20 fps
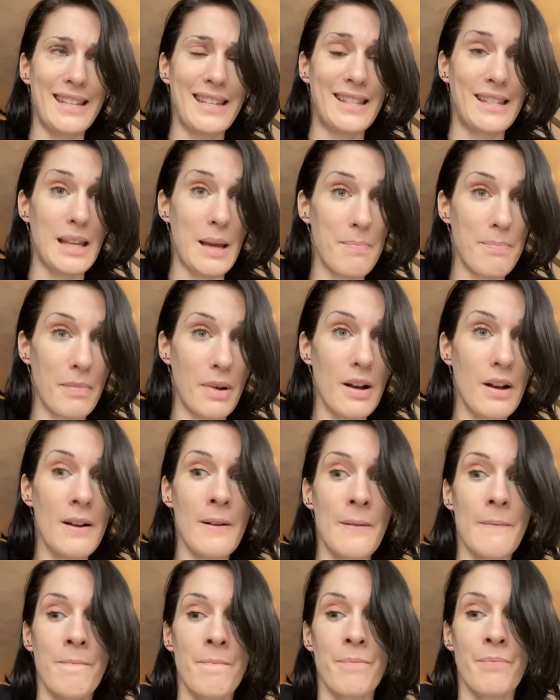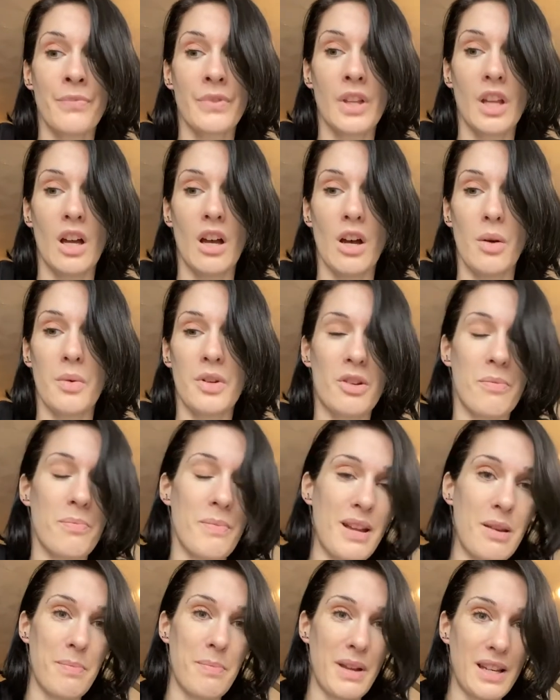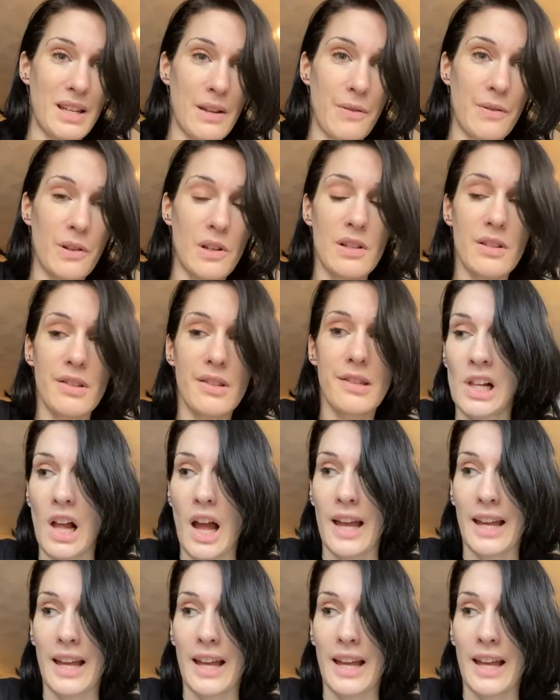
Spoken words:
December, which have made difference.